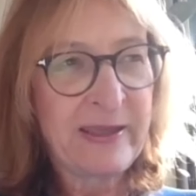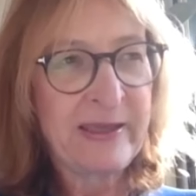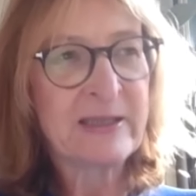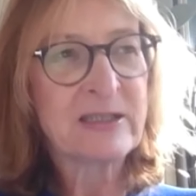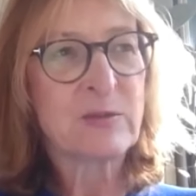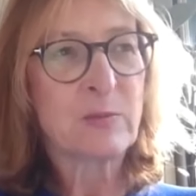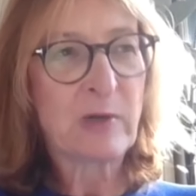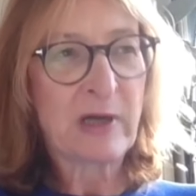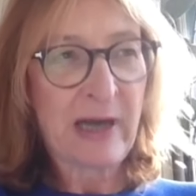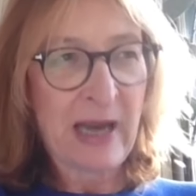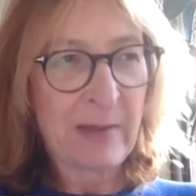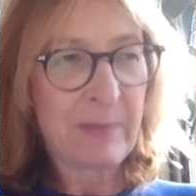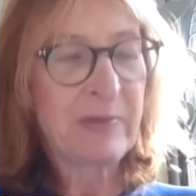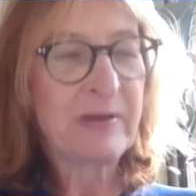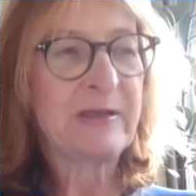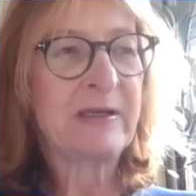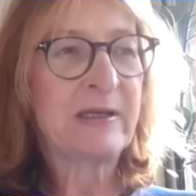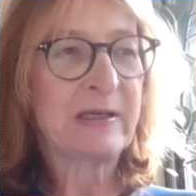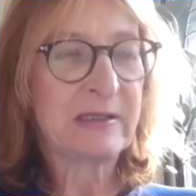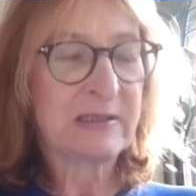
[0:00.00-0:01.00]
things were
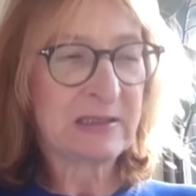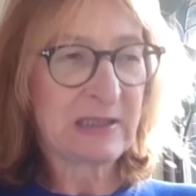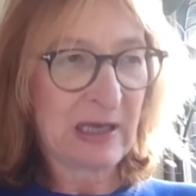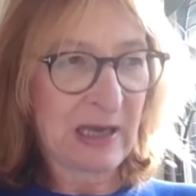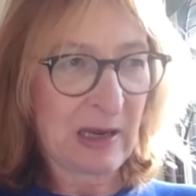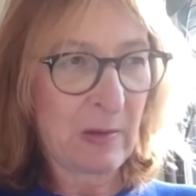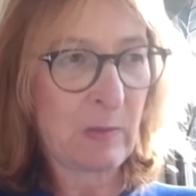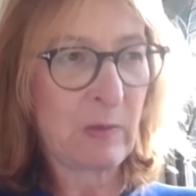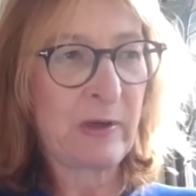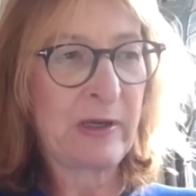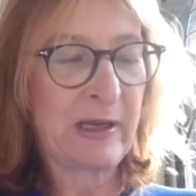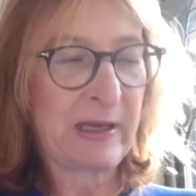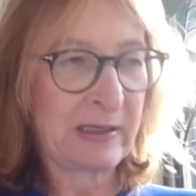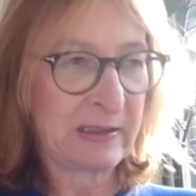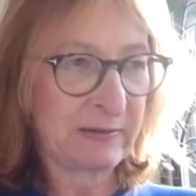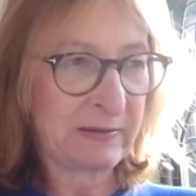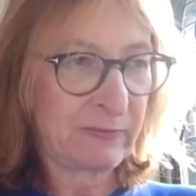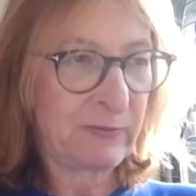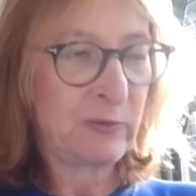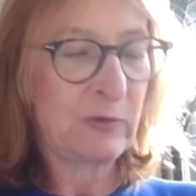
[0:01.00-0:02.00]
happening. Slavoj
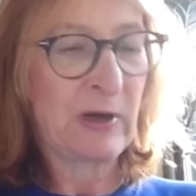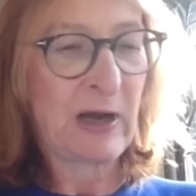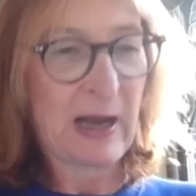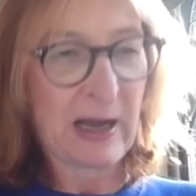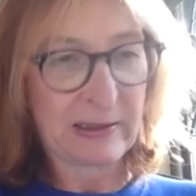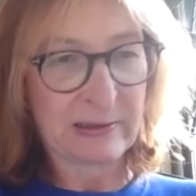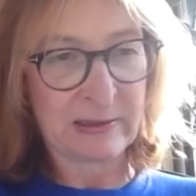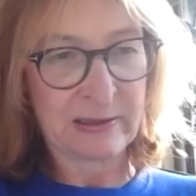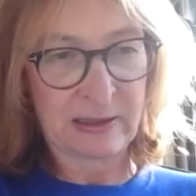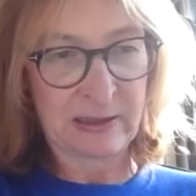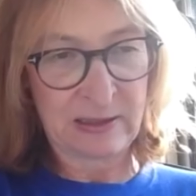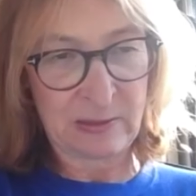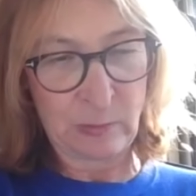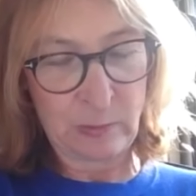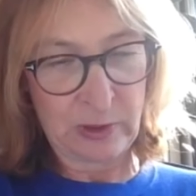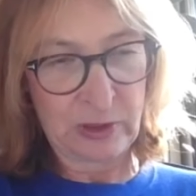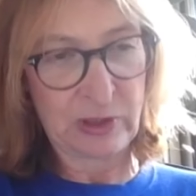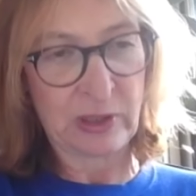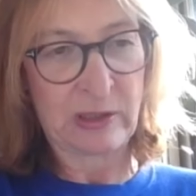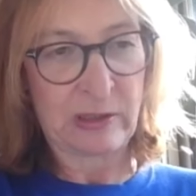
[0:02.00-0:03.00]
and a few
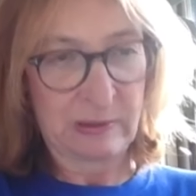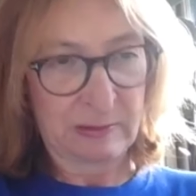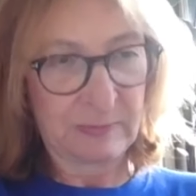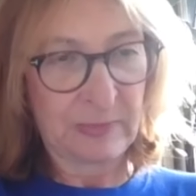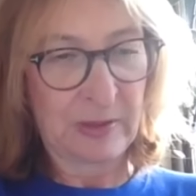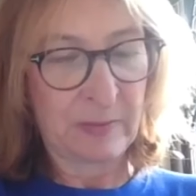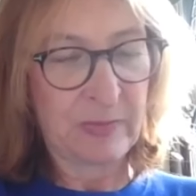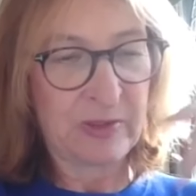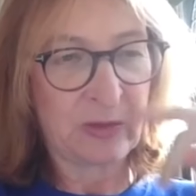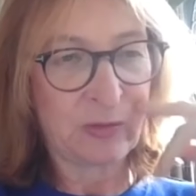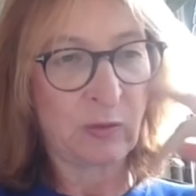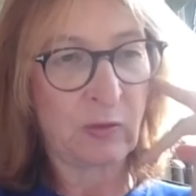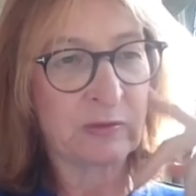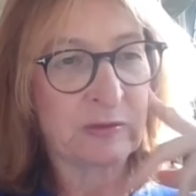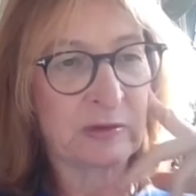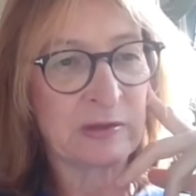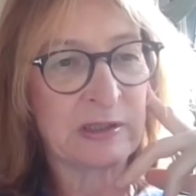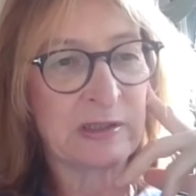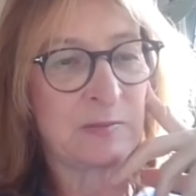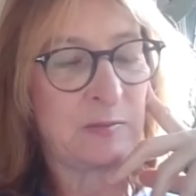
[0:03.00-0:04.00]
others, which are a bit
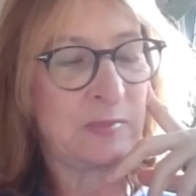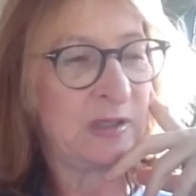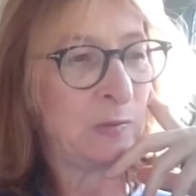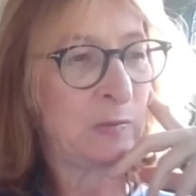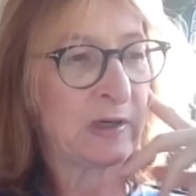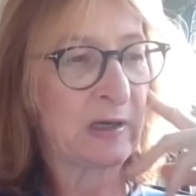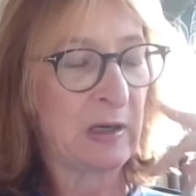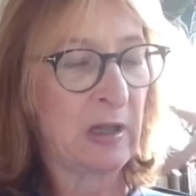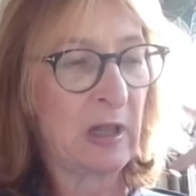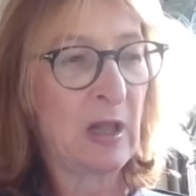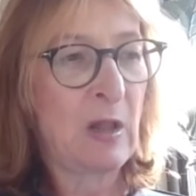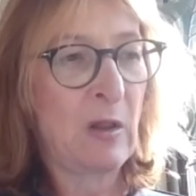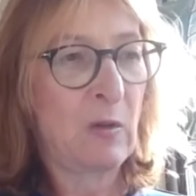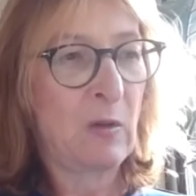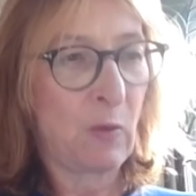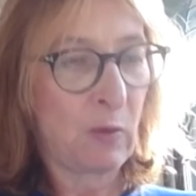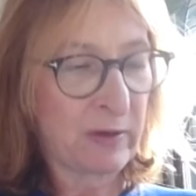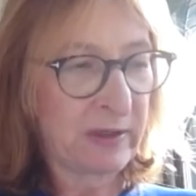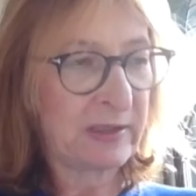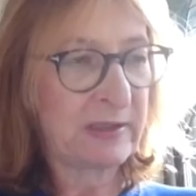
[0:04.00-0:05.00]
older than me, were
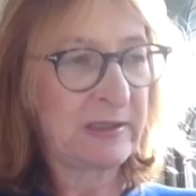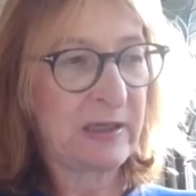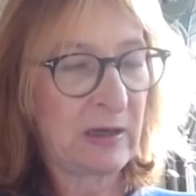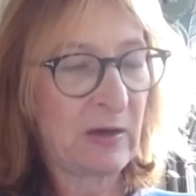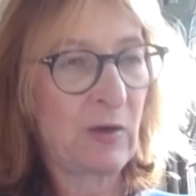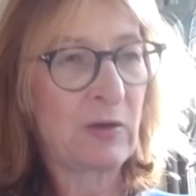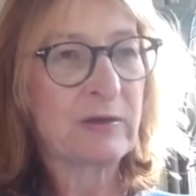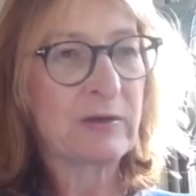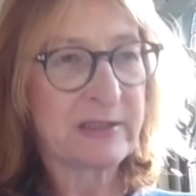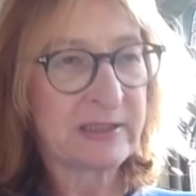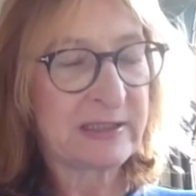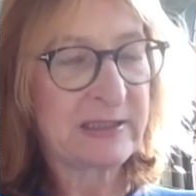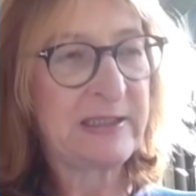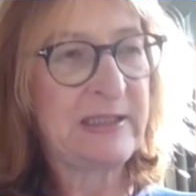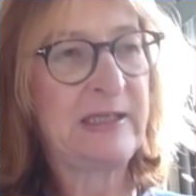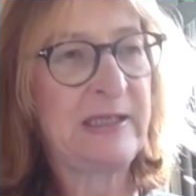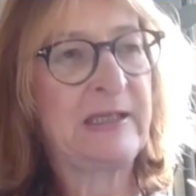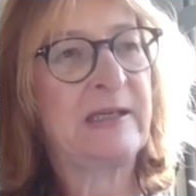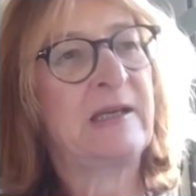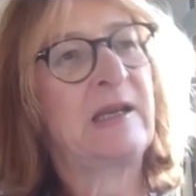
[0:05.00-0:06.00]
already on the
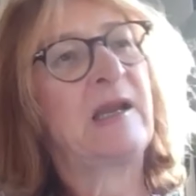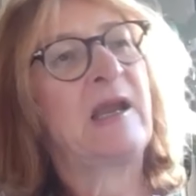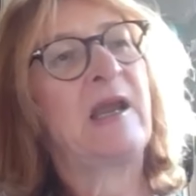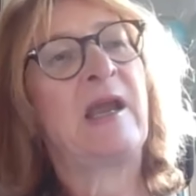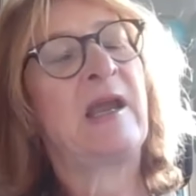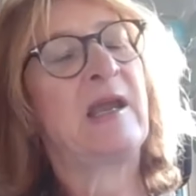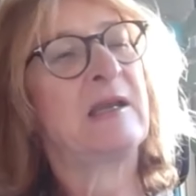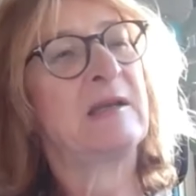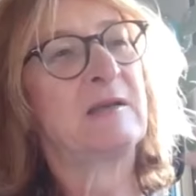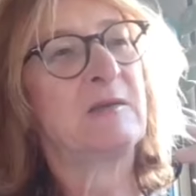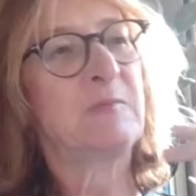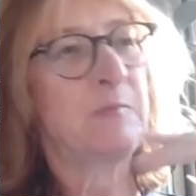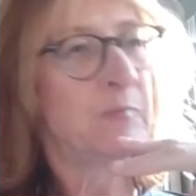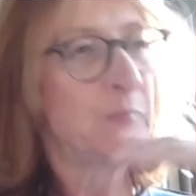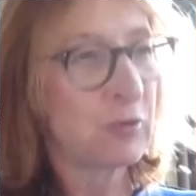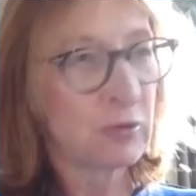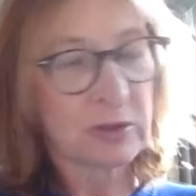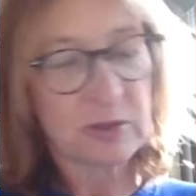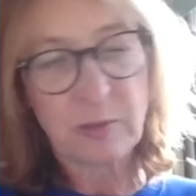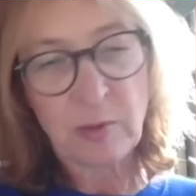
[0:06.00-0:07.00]
scene, and
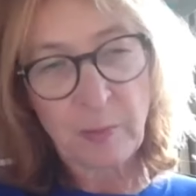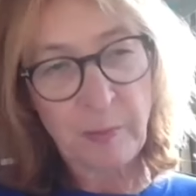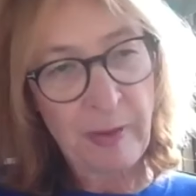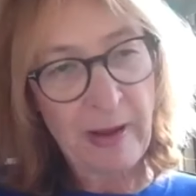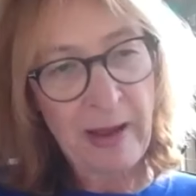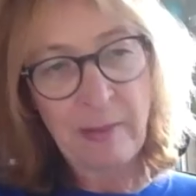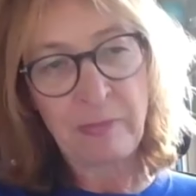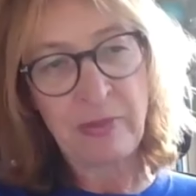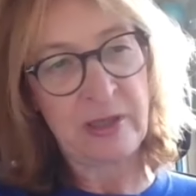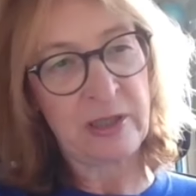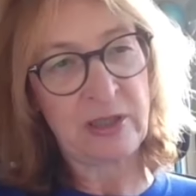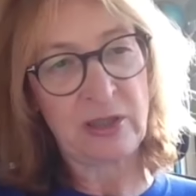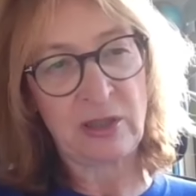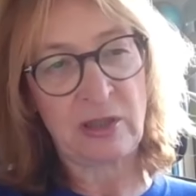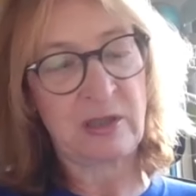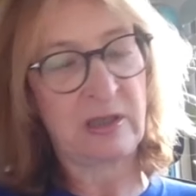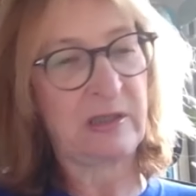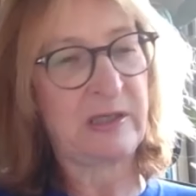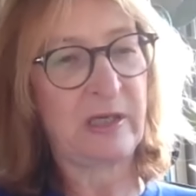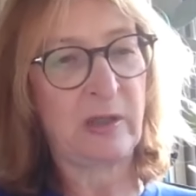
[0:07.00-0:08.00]
books were
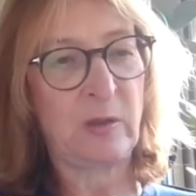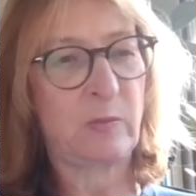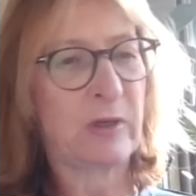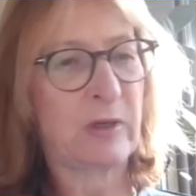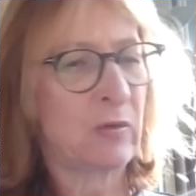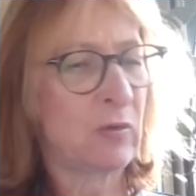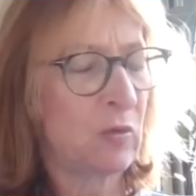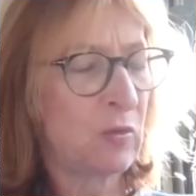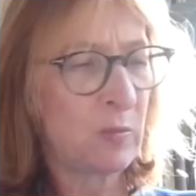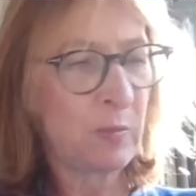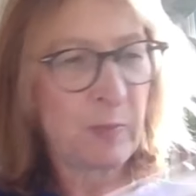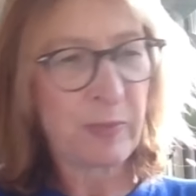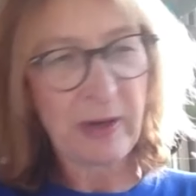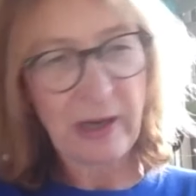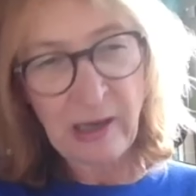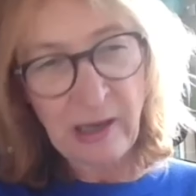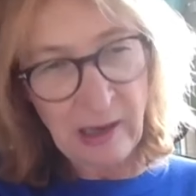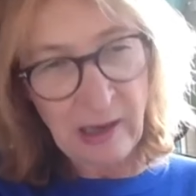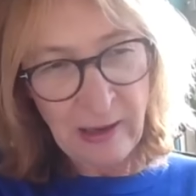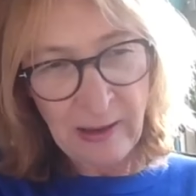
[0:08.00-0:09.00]
published that were
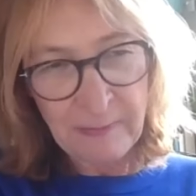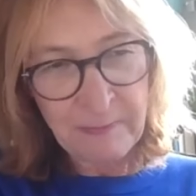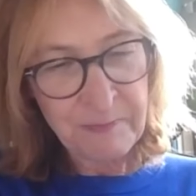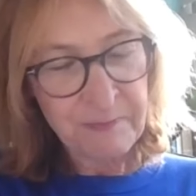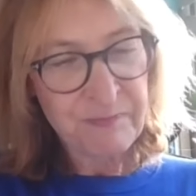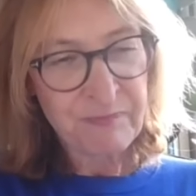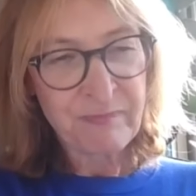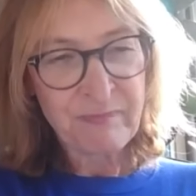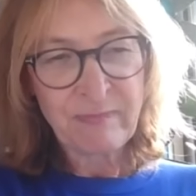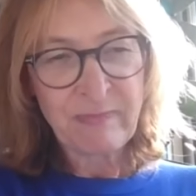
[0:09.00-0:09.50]
completely